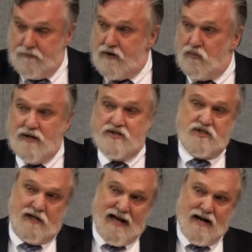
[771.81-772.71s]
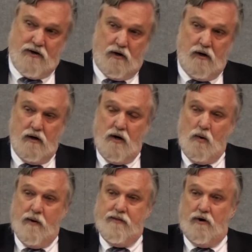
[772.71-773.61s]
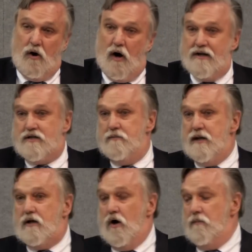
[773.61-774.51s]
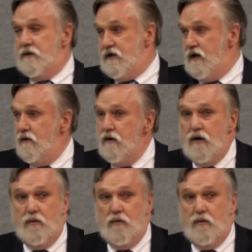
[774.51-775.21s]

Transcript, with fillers: between slander, when there ought to be comity,